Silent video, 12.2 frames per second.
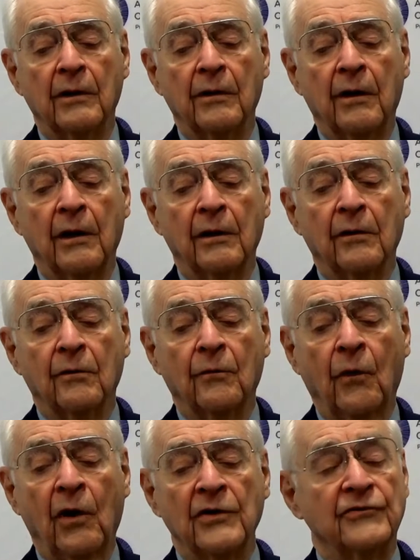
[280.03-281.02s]

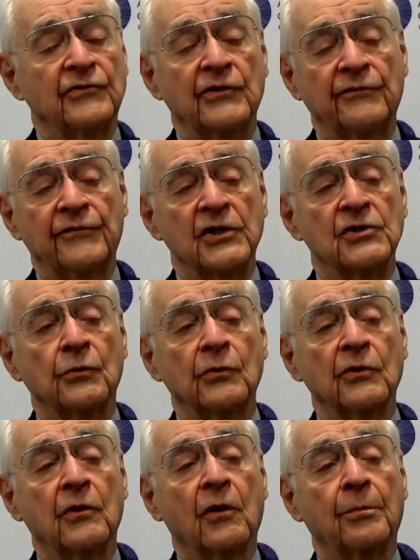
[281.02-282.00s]
was the visual
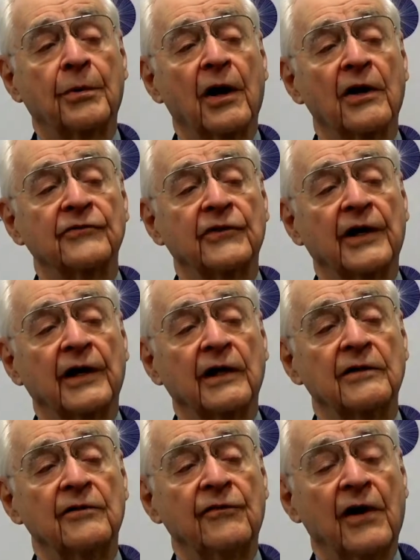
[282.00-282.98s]
neuroprosthetic
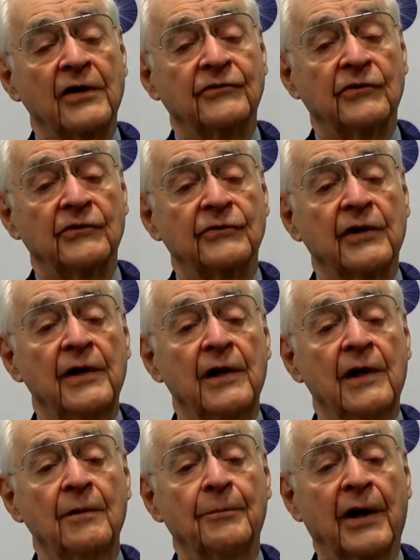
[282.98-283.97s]
devices,
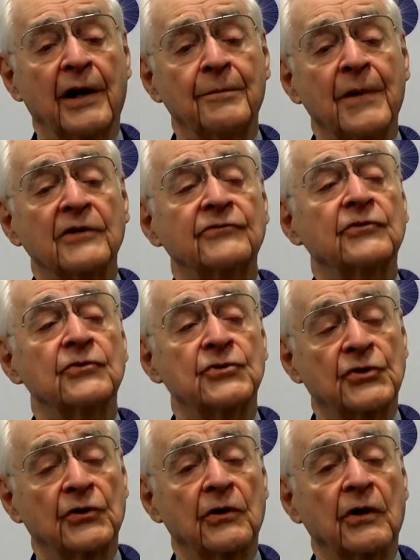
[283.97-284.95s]
but I'm not so
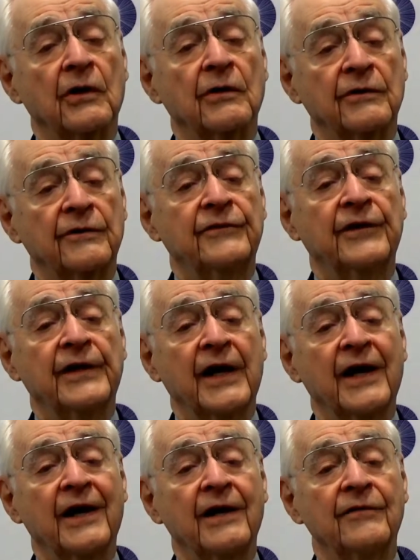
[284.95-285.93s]
sure
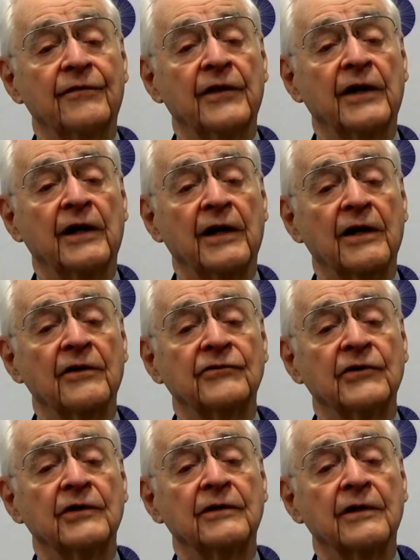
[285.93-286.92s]
today that it
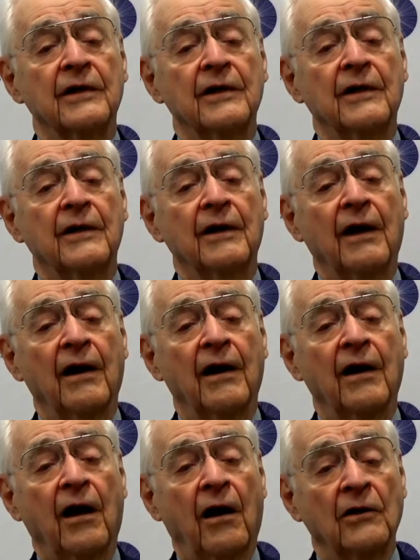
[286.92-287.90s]
isn't
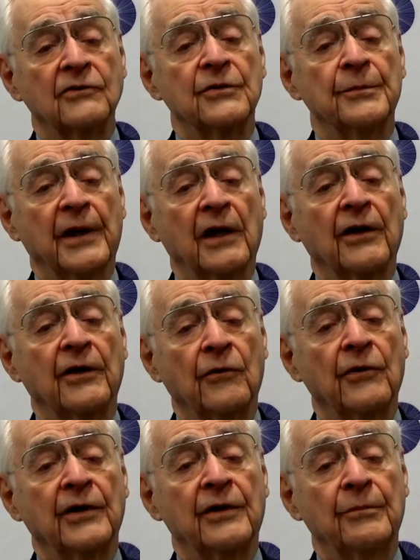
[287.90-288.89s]
ultimately
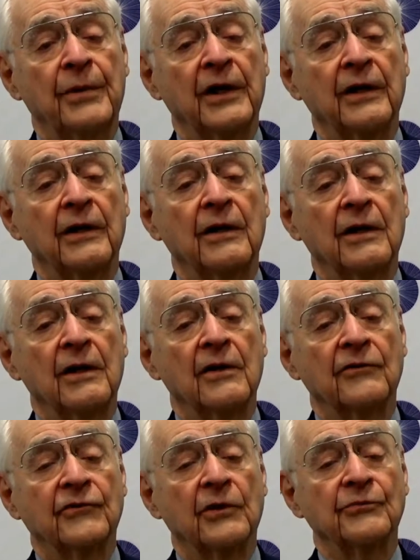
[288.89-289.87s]
going to be
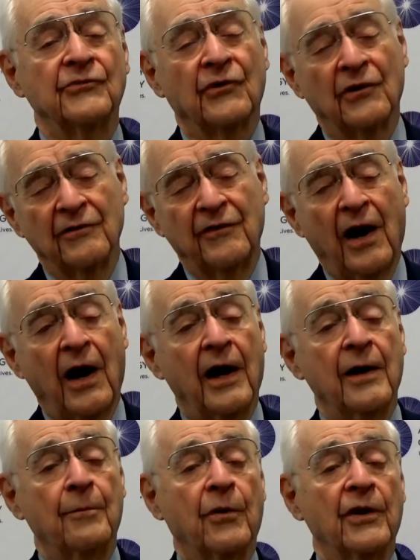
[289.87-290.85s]
some sort of a
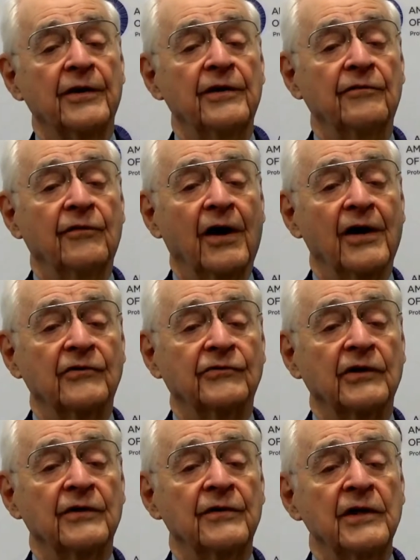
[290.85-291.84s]
hybrid device.
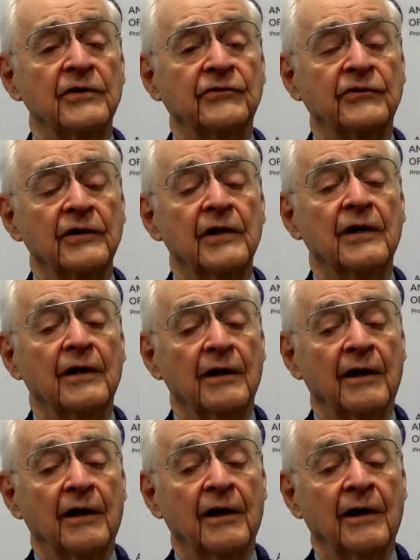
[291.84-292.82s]
And this,
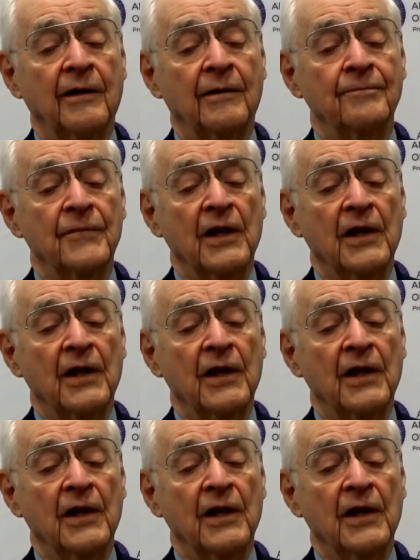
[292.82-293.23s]
a